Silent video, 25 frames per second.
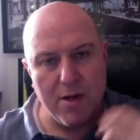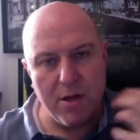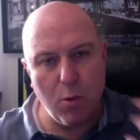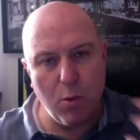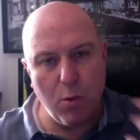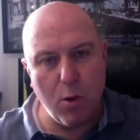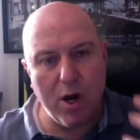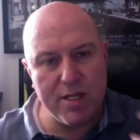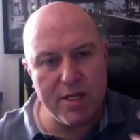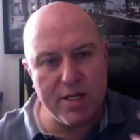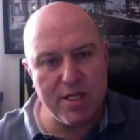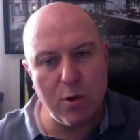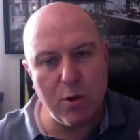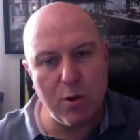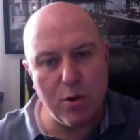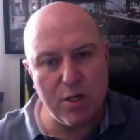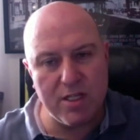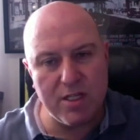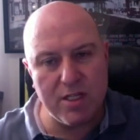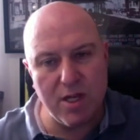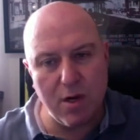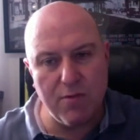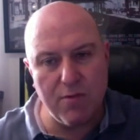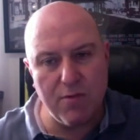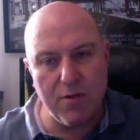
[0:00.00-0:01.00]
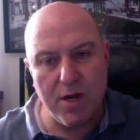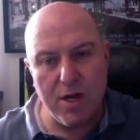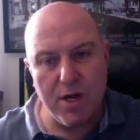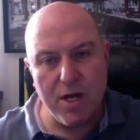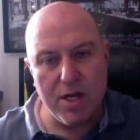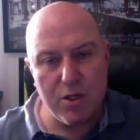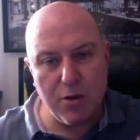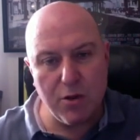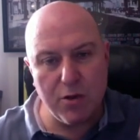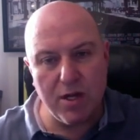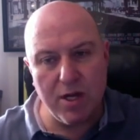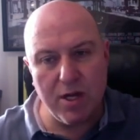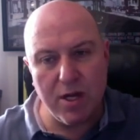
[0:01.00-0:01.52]
The YAI token itself,
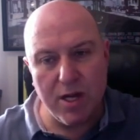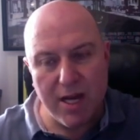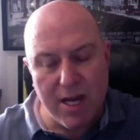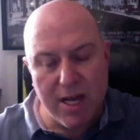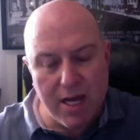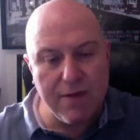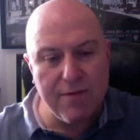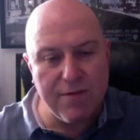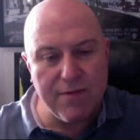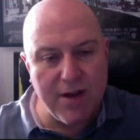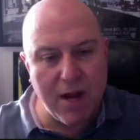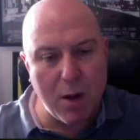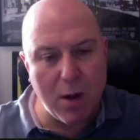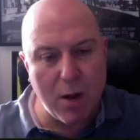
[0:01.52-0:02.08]
it's on the ETH